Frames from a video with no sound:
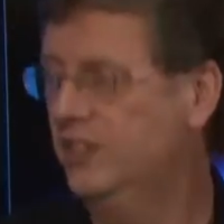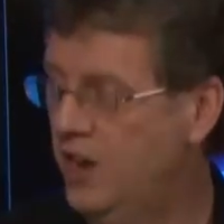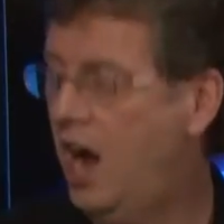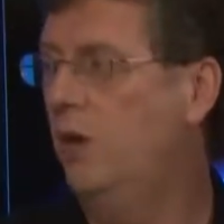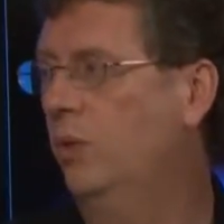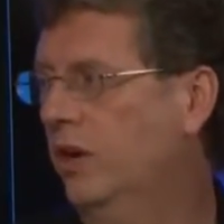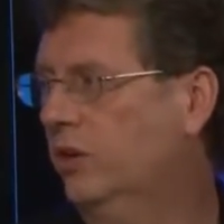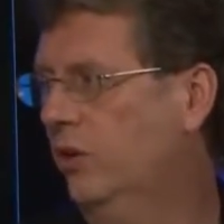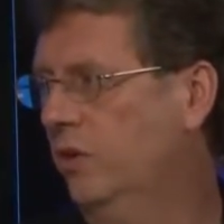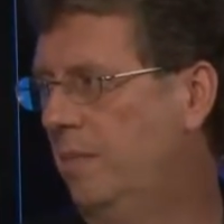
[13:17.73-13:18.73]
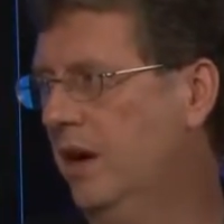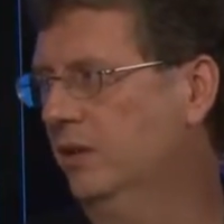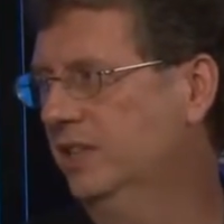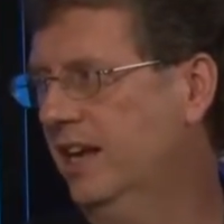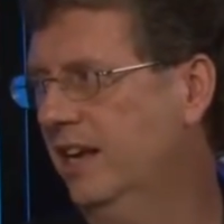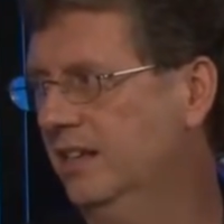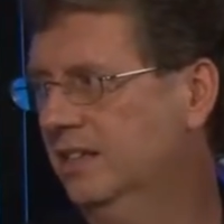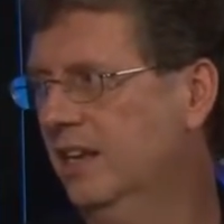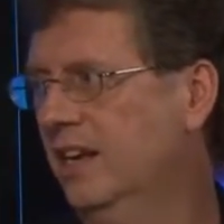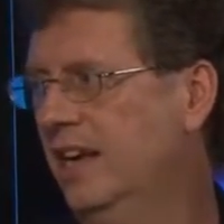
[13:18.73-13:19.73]
not what our current model says.
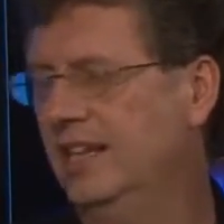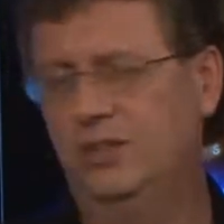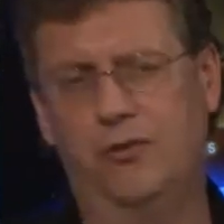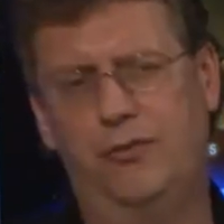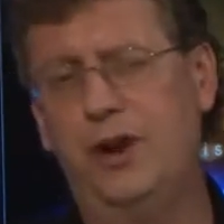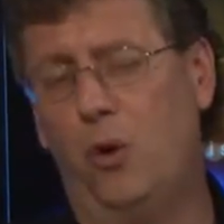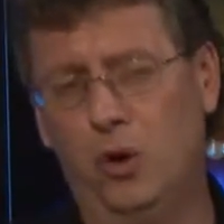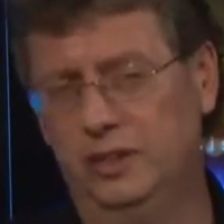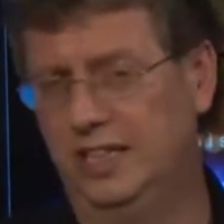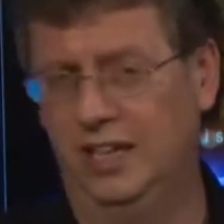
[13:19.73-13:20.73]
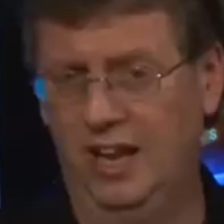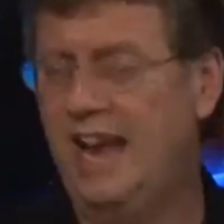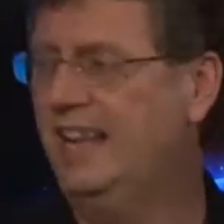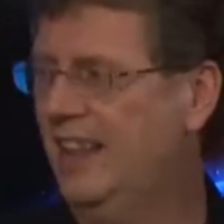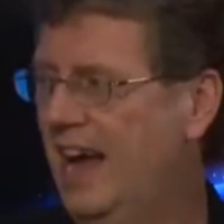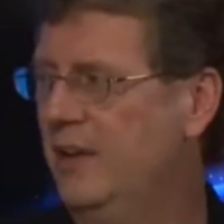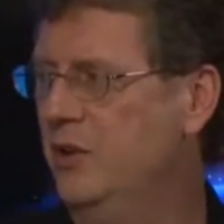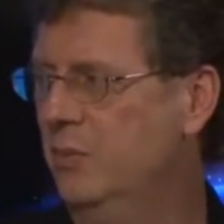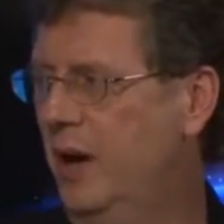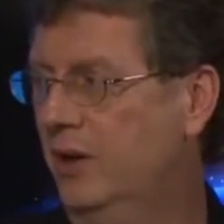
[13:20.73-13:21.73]
And so Fred Hoyle didn't like that new
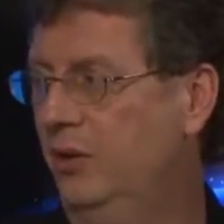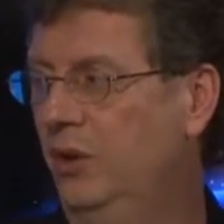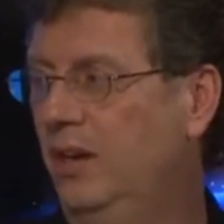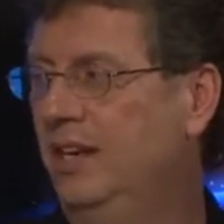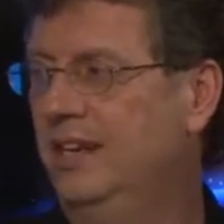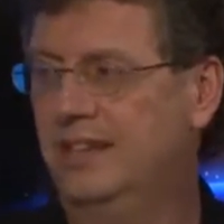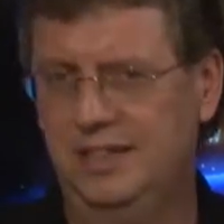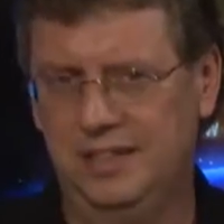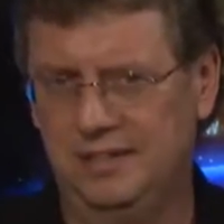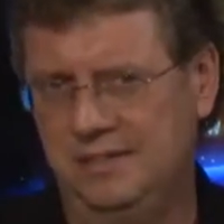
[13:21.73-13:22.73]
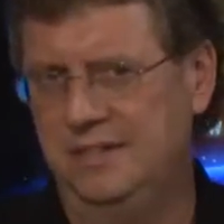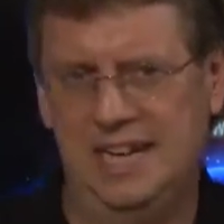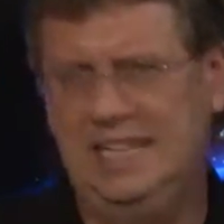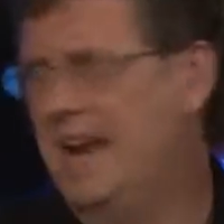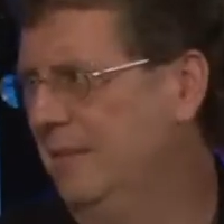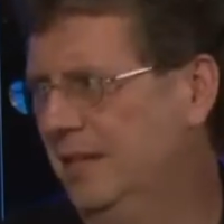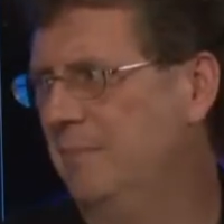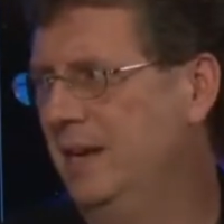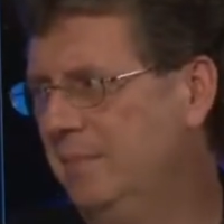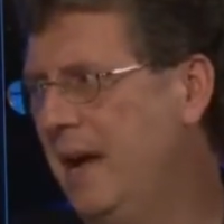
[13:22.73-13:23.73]
model nicknamed it the
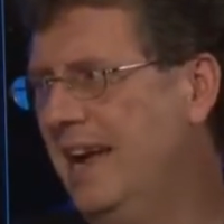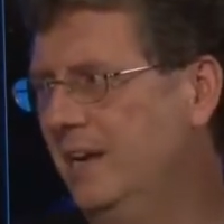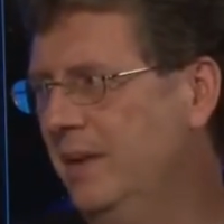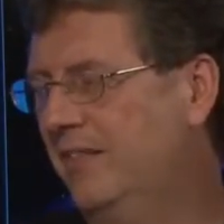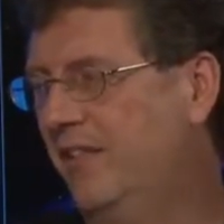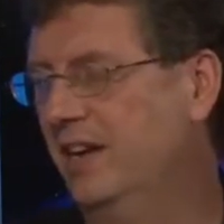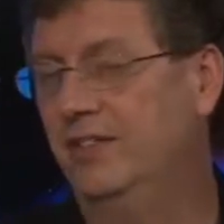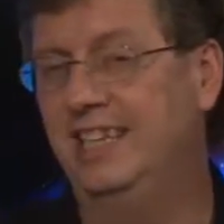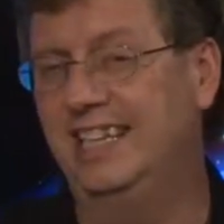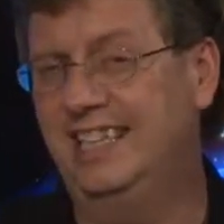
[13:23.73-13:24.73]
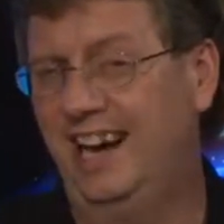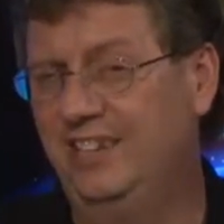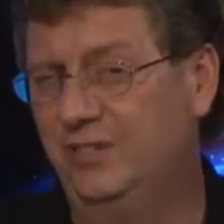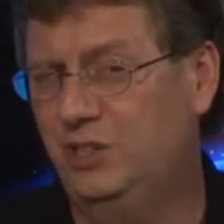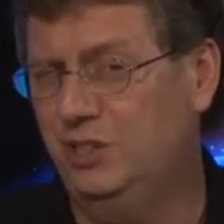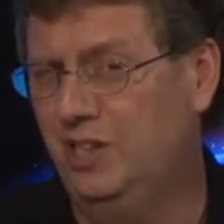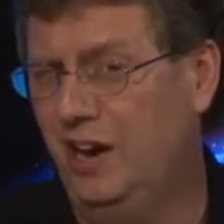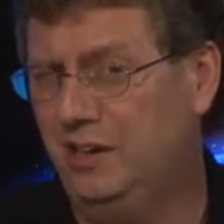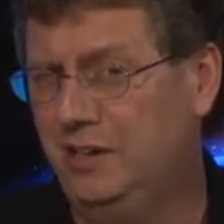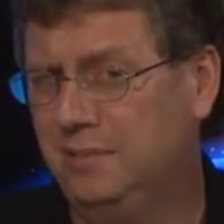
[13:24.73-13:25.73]
Big Bang to make fun of it. It kind of
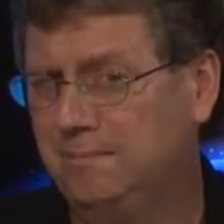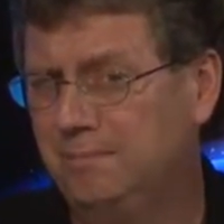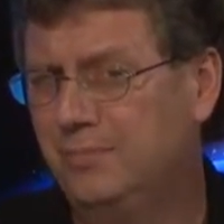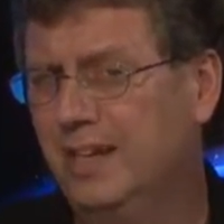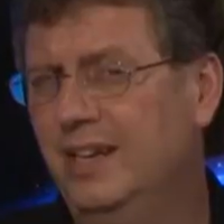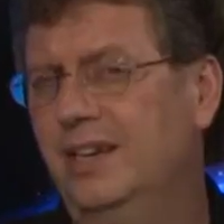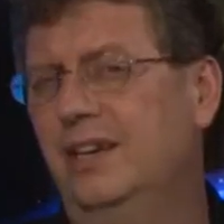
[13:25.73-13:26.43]
stuck. It did,